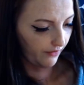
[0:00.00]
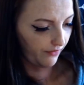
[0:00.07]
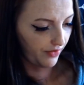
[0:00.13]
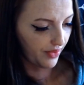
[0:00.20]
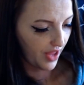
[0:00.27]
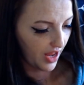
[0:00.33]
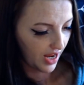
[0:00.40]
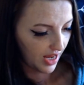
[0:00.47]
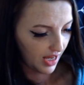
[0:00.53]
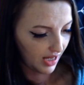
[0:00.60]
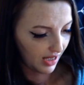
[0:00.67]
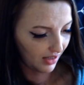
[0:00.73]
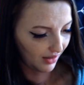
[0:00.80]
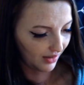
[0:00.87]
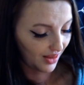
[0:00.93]

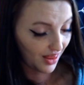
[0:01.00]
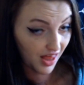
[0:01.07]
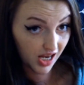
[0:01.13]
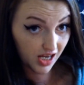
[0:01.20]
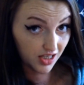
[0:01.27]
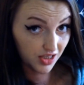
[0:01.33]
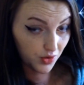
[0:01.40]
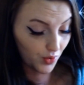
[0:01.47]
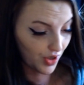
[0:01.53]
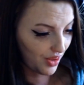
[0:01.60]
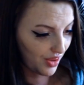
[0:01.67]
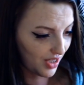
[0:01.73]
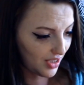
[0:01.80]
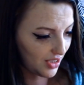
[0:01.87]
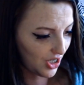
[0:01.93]
They think it's worth
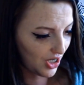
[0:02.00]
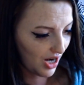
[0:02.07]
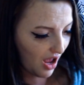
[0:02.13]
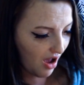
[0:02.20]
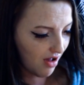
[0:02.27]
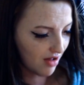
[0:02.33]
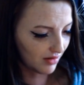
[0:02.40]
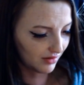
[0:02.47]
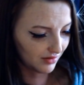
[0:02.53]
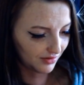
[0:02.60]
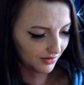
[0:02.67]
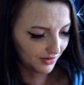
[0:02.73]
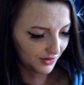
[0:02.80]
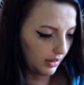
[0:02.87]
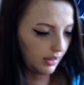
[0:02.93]
this or not.
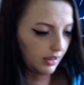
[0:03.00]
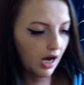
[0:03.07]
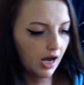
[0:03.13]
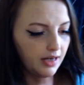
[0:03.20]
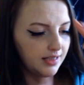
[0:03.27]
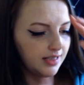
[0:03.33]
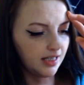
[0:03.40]
God is a